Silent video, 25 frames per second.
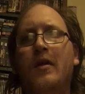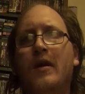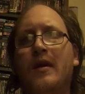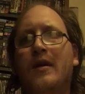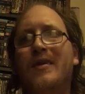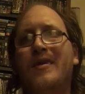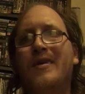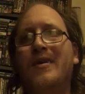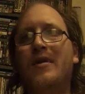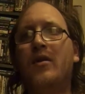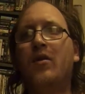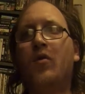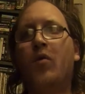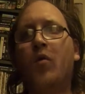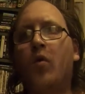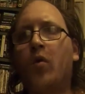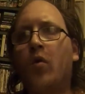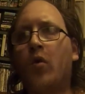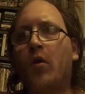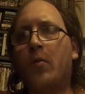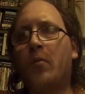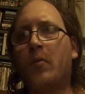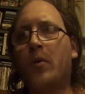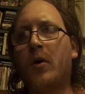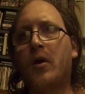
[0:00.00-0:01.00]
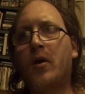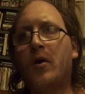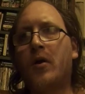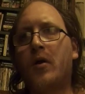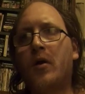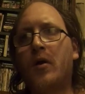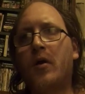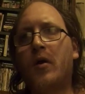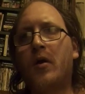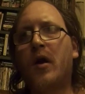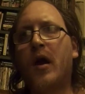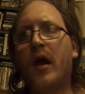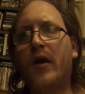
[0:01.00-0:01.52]
they're the norm.
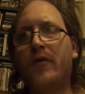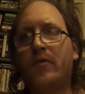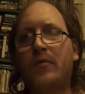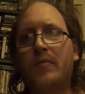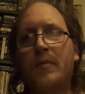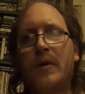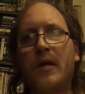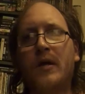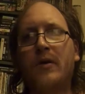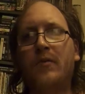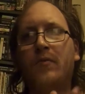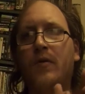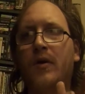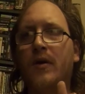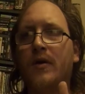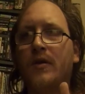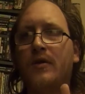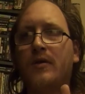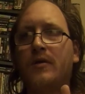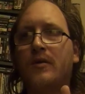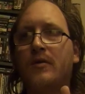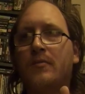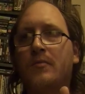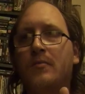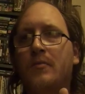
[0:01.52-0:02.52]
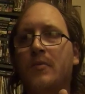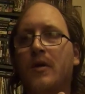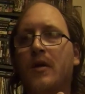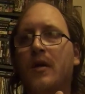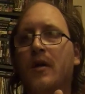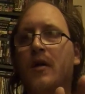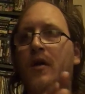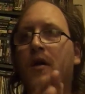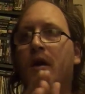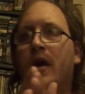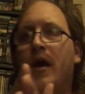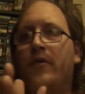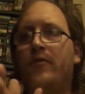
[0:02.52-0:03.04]
Everybody runs them,
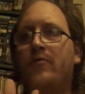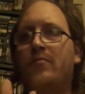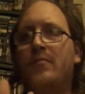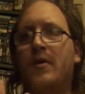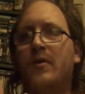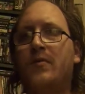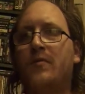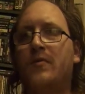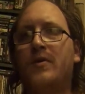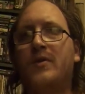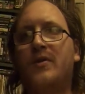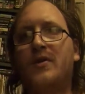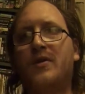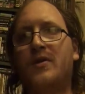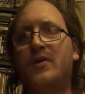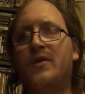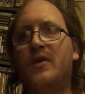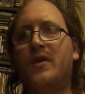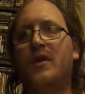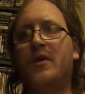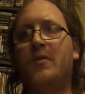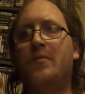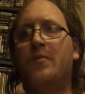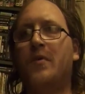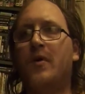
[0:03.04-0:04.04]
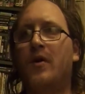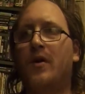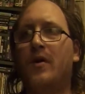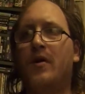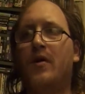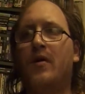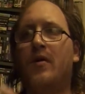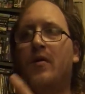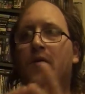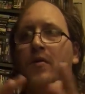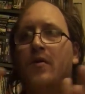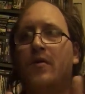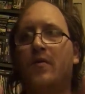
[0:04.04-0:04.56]
everybody wants to see them.
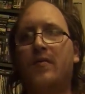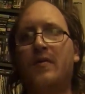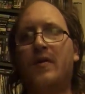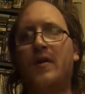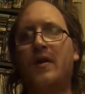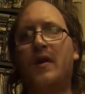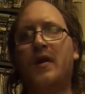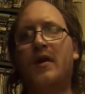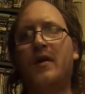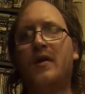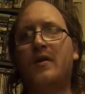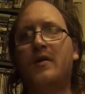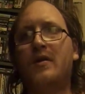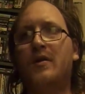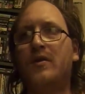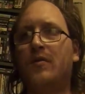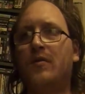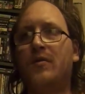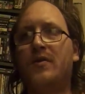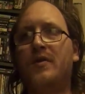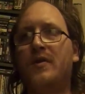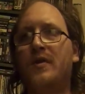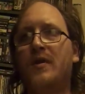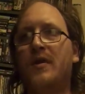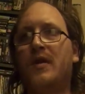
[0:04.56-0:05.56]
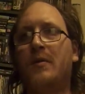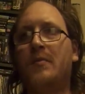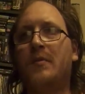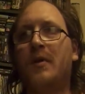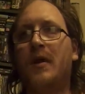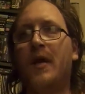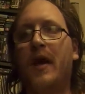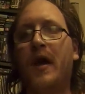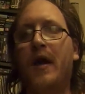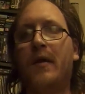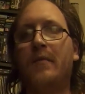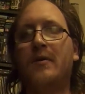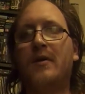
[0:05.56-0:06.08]
The thing is, you don't see that
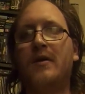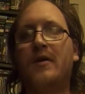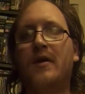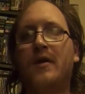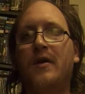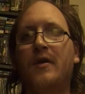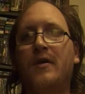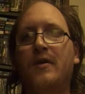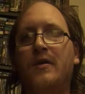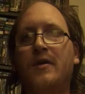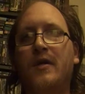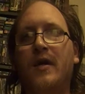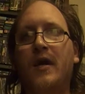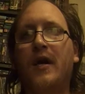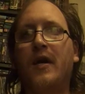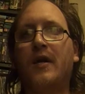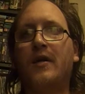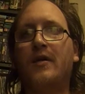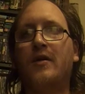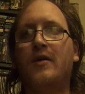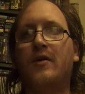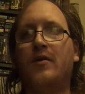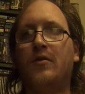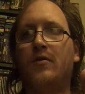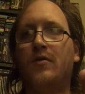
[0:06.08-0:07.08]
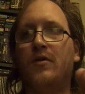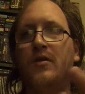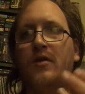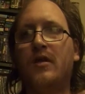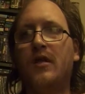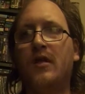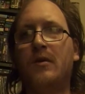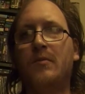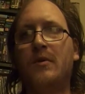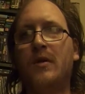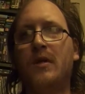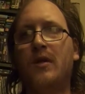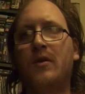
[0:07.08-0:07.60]
many Amazaness decks, you don't
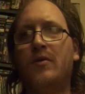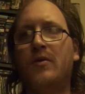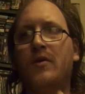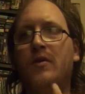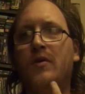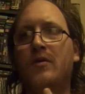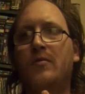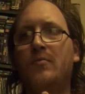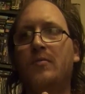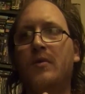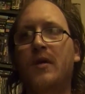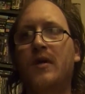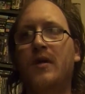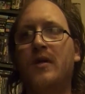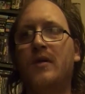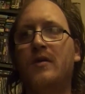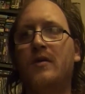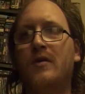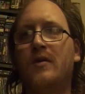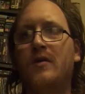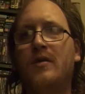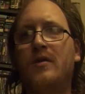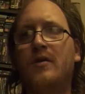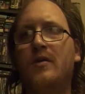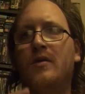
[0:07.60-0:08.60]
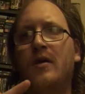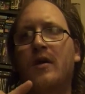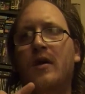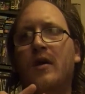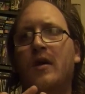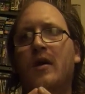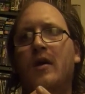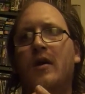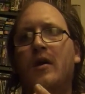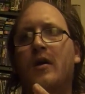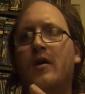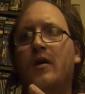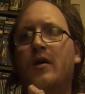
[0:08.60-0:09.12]
see that many Crystal Beasts,
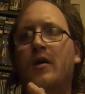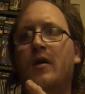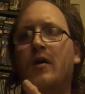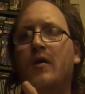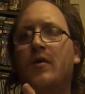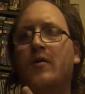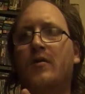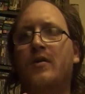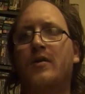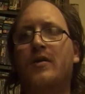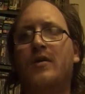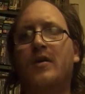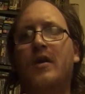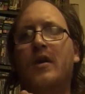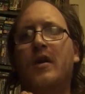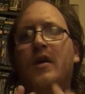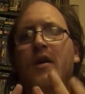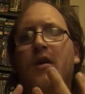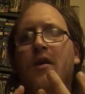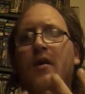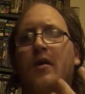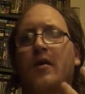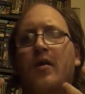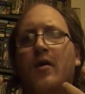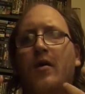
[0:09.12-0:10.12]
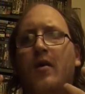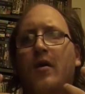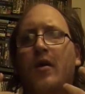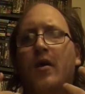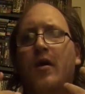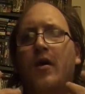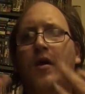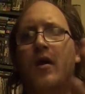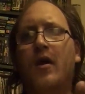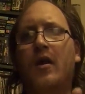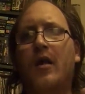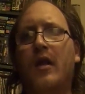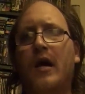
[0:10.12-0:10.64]
you don't see
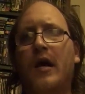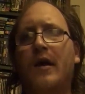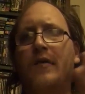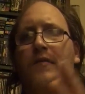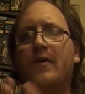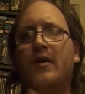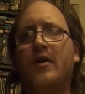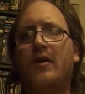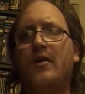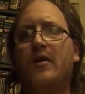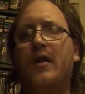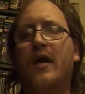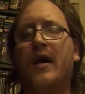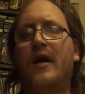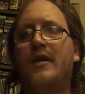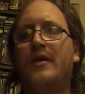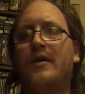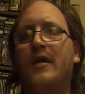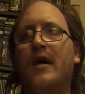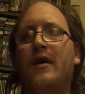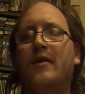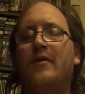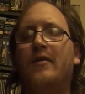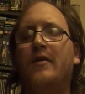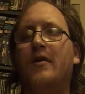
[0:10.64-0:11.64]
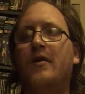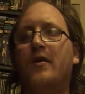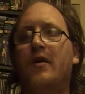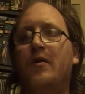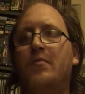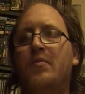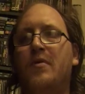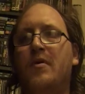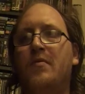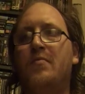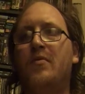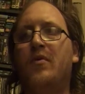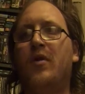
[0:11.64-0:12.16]
a lot of other decks out there
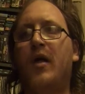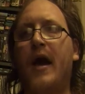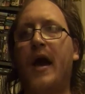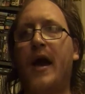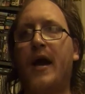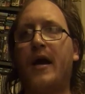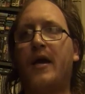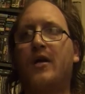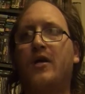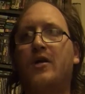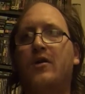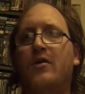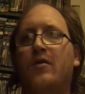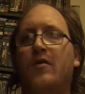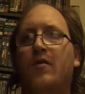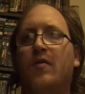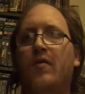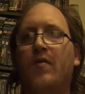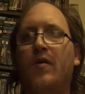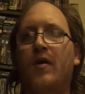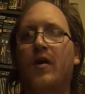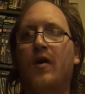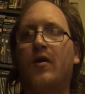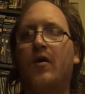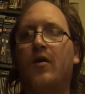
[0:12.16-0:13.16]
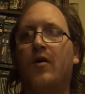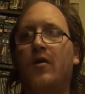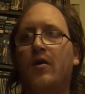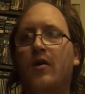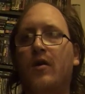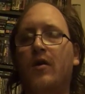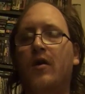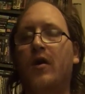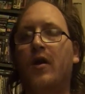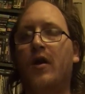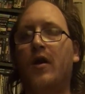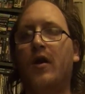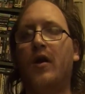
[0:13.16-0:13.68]
that people actually think are
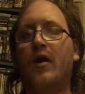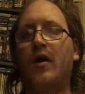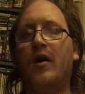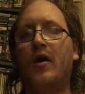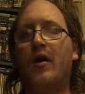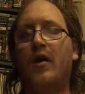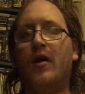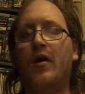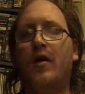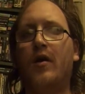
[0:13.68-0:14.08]
good